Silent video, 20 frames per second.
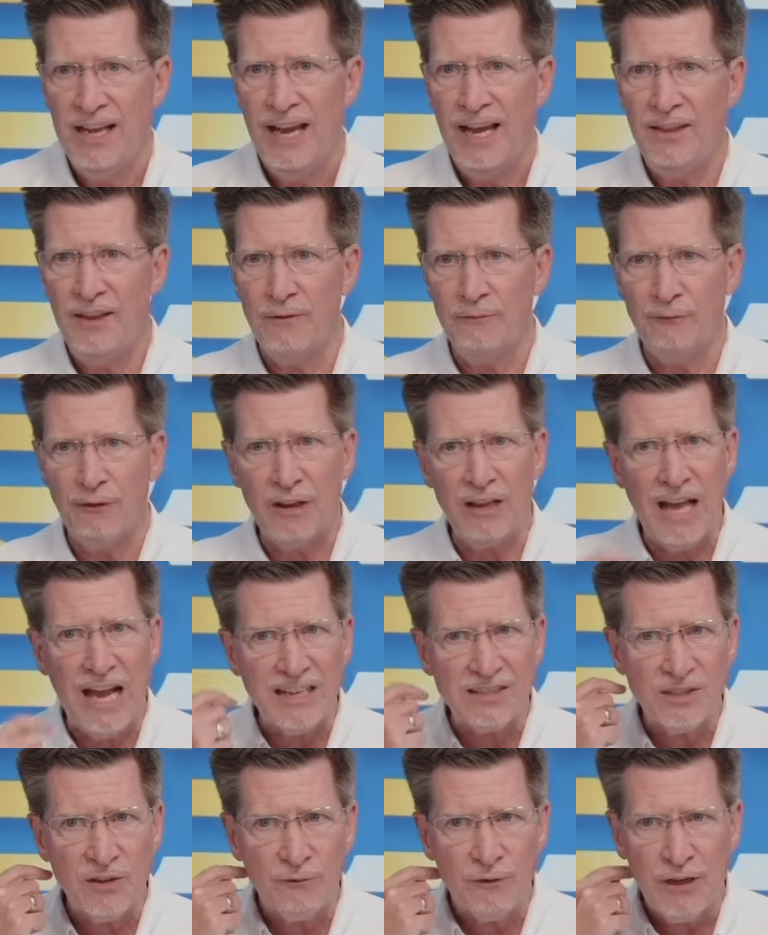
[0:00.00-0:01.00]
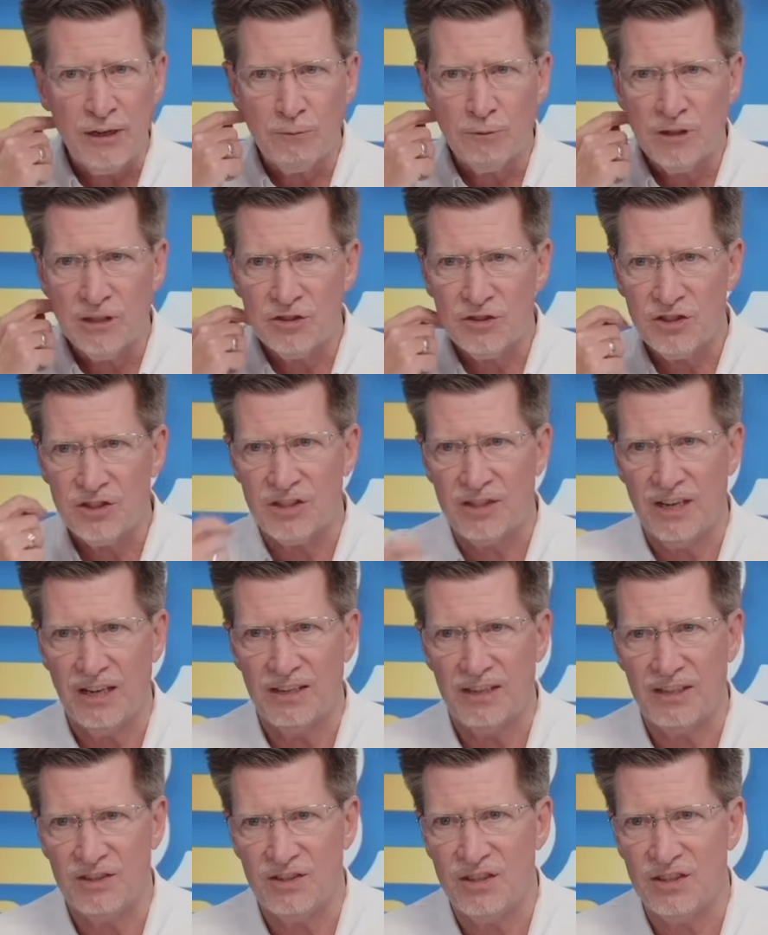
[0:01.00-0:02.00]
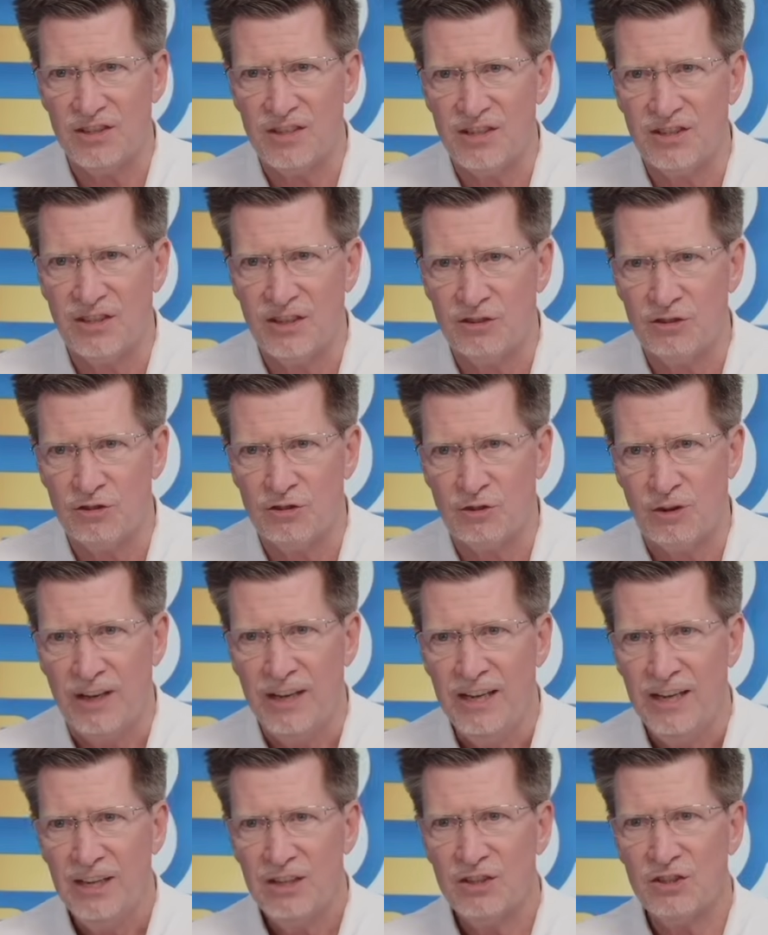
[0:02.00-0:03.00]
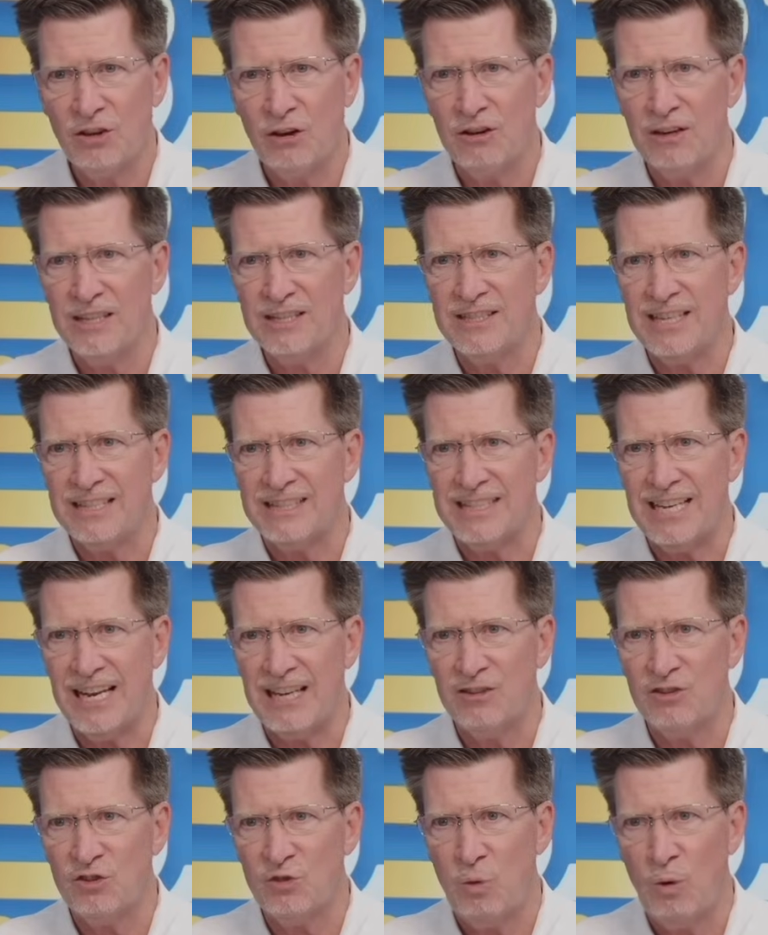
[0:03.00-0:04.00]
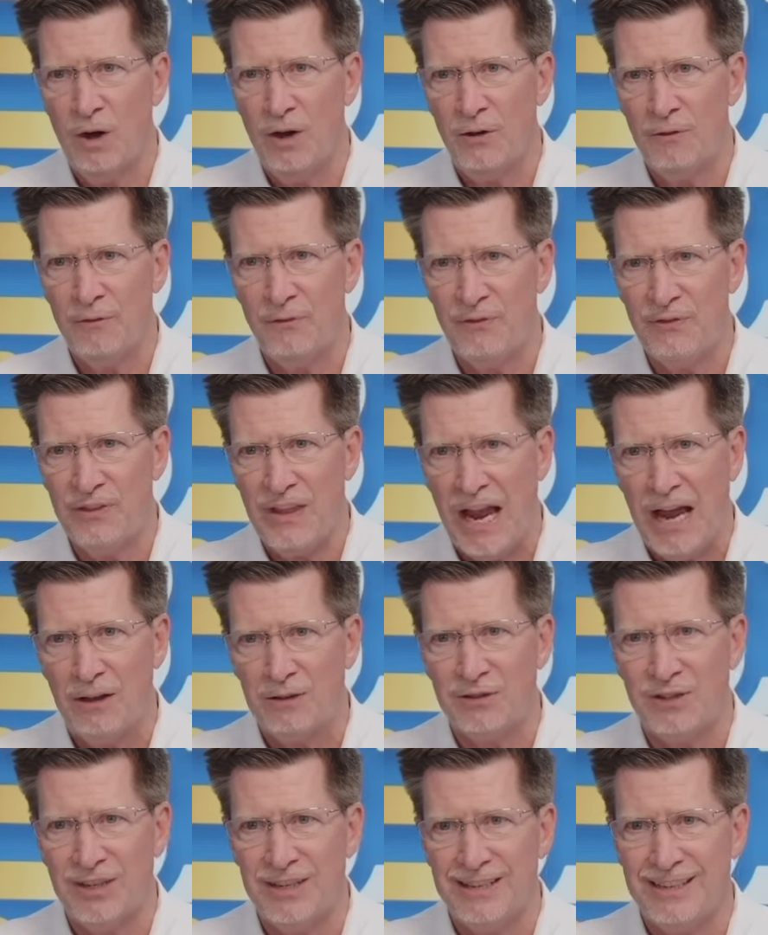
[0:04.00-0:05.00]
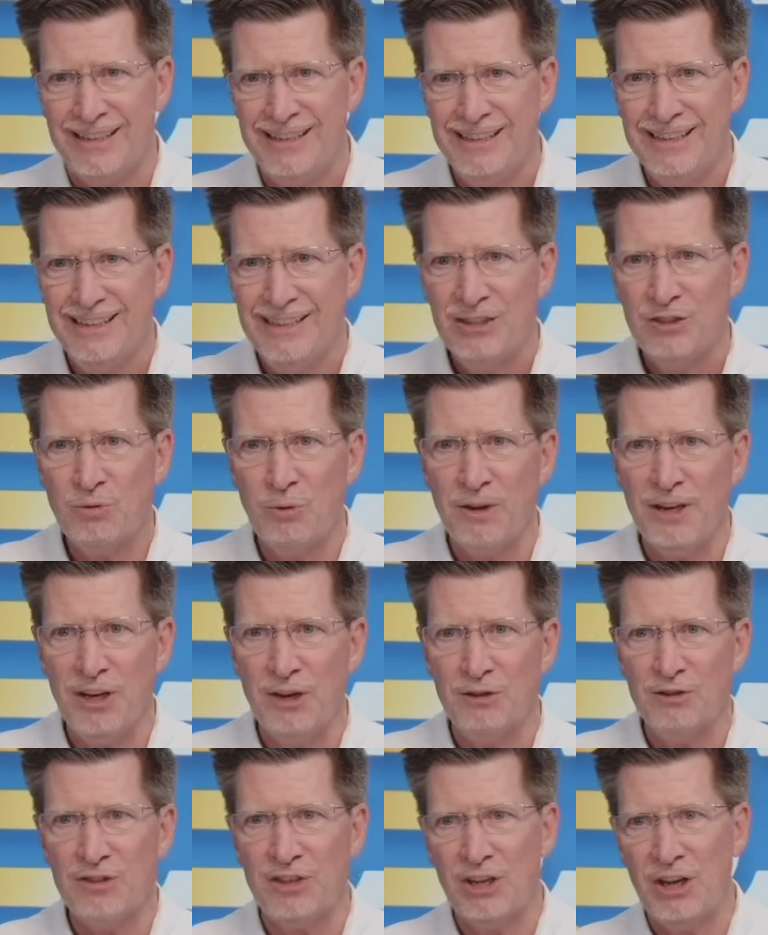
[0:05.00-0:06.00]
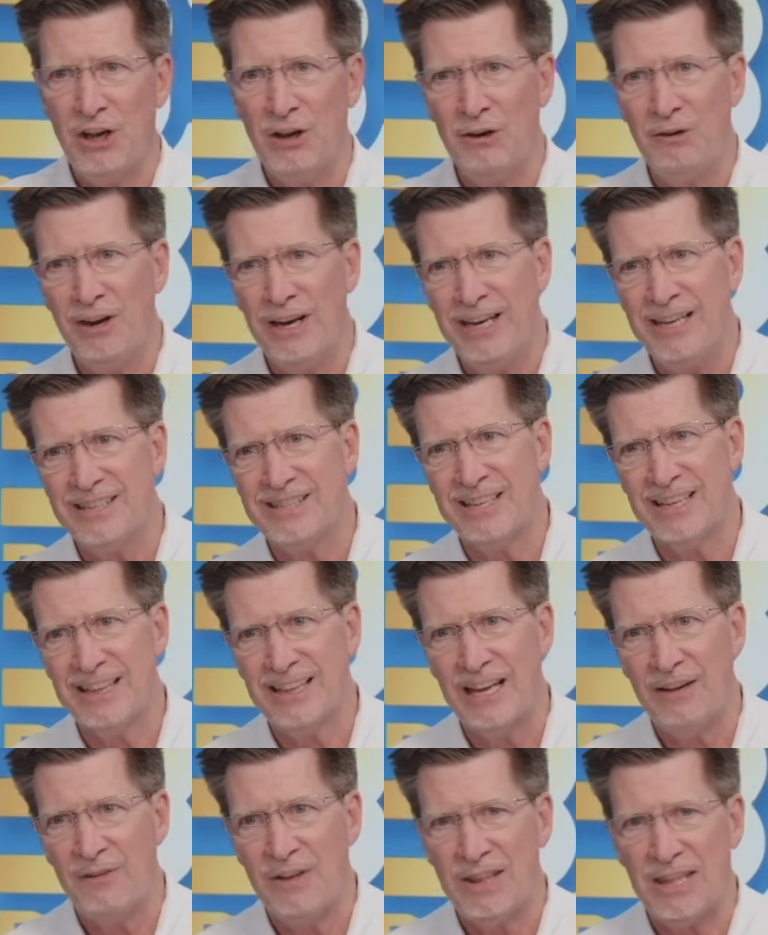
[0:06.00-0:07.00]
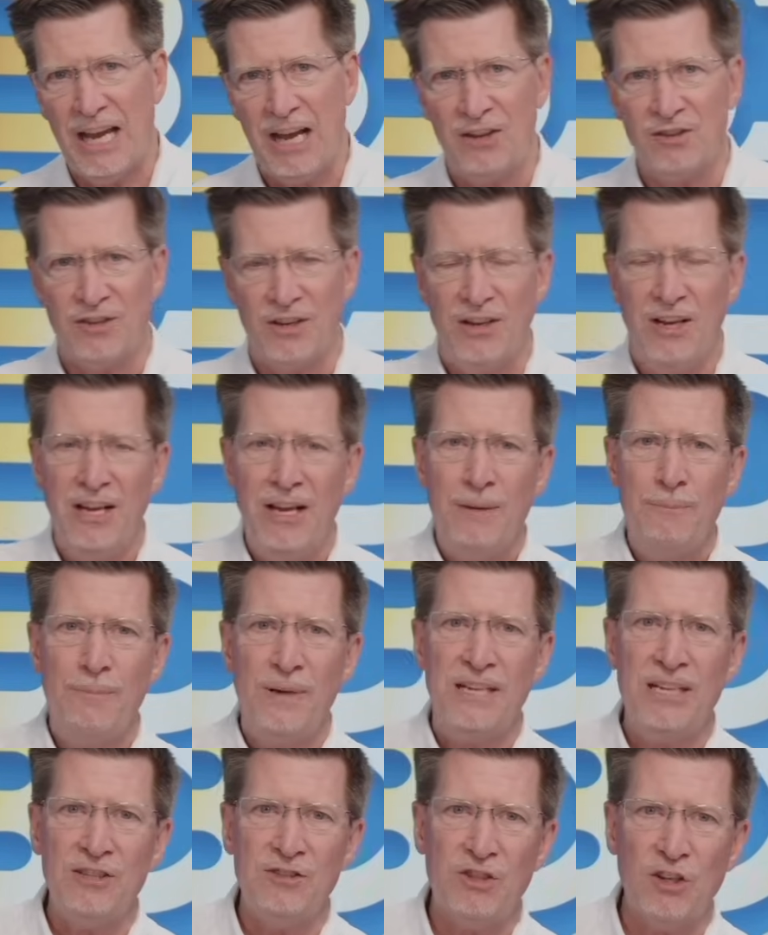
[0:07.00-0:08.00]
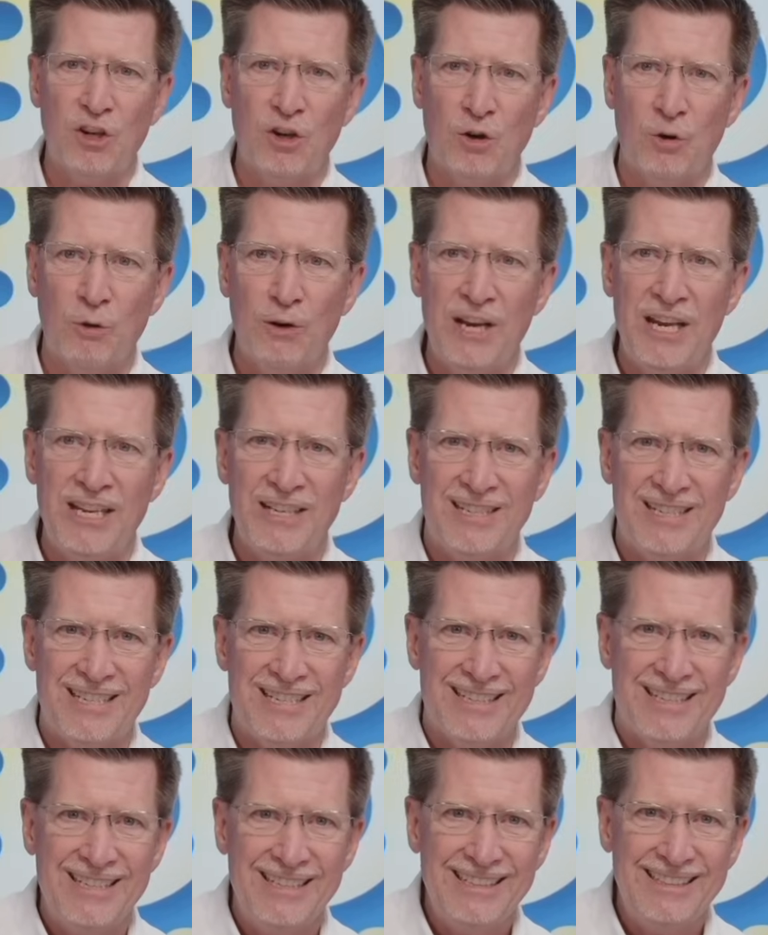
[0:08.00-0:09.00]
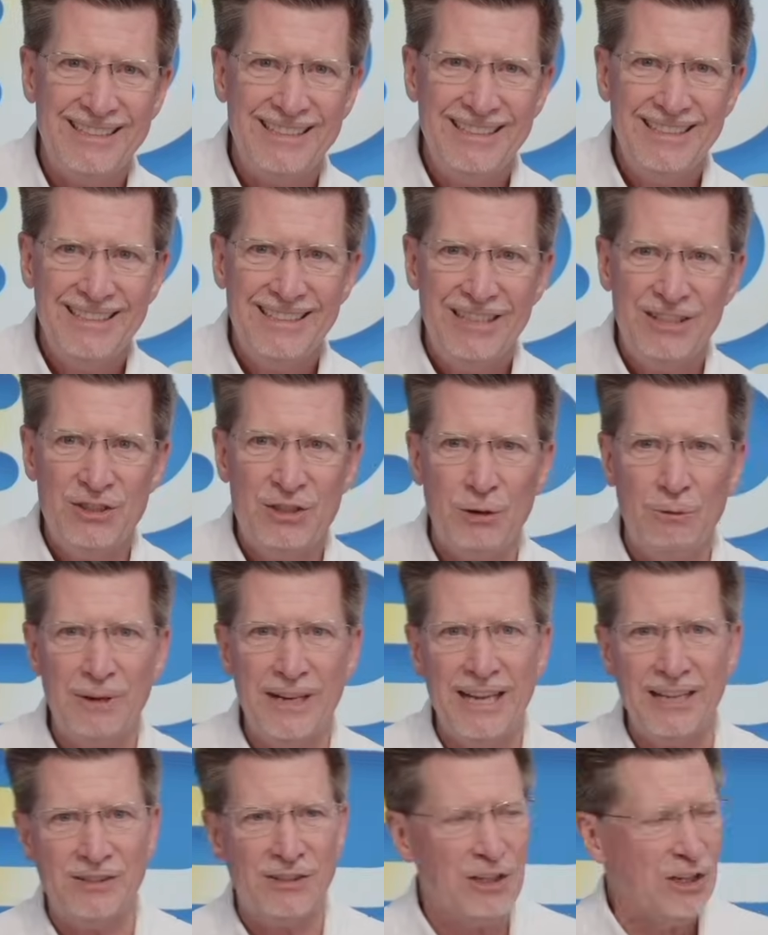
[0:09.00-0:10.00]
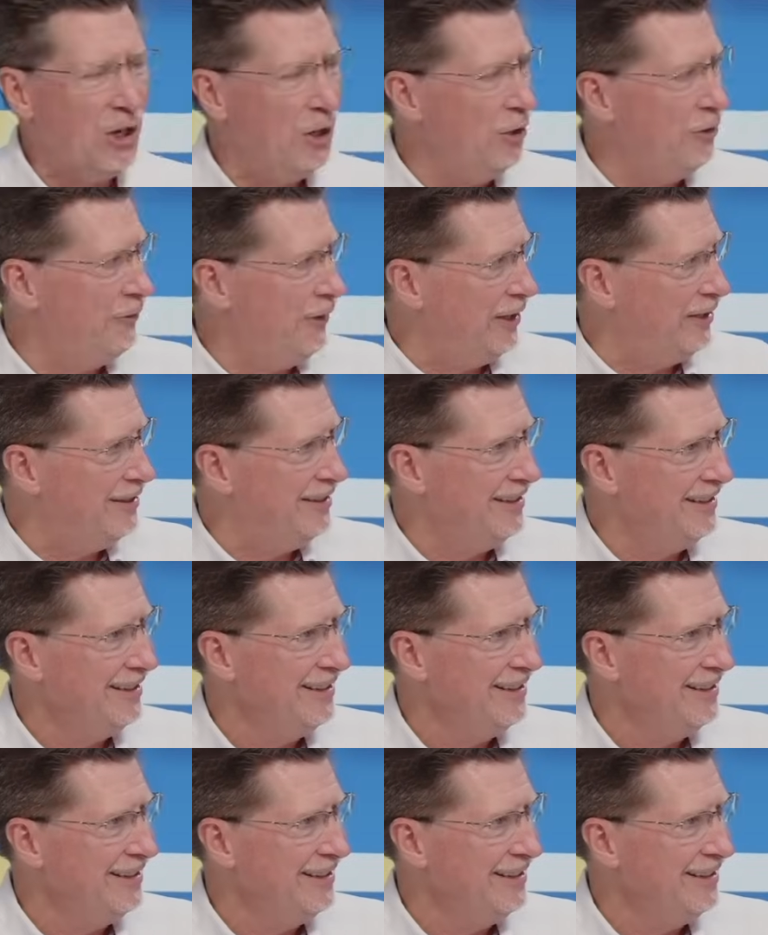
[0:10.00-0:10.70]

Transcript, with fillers: And then philosophy and religious studies, isn't this industry? Started as at 10, 12,000 20 years ago, and it's at 11,000. But it decreased until we got to COVID.